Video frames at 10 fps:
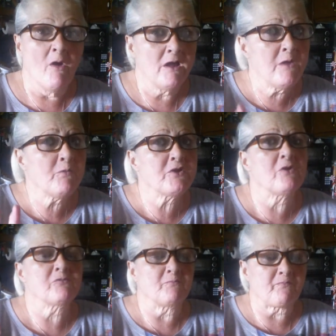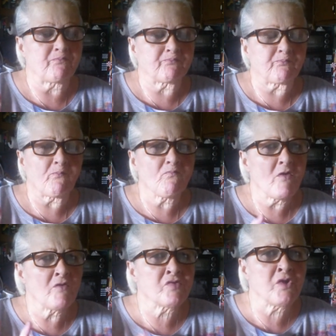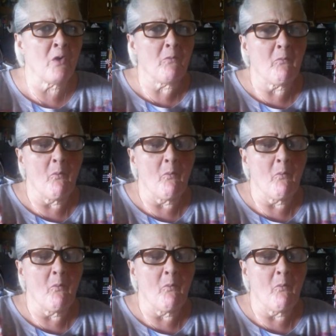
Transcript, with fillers: and for dogs. So